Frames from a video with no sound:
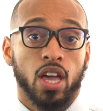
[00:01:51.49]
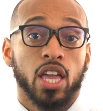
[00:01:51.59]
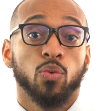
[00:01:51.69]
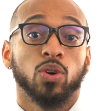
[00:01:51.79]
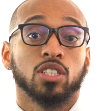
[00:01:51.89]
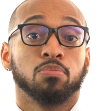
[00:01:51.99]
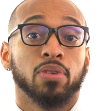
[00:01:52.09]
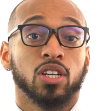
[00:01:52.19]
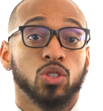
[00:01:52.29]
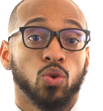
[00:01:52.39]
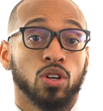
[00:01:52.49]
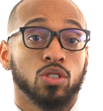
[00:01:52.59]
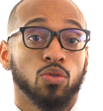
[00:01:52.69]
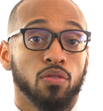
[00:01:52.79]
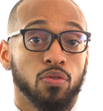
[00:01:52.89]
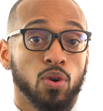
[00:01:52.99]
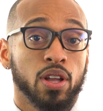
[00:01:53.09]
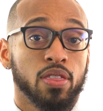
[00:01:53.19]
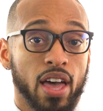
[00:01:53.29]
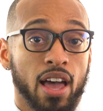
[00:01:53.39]
and you want to make sure to
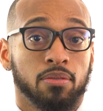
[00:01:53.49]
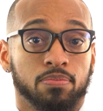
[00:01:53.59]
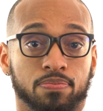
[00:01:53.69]
avoid that.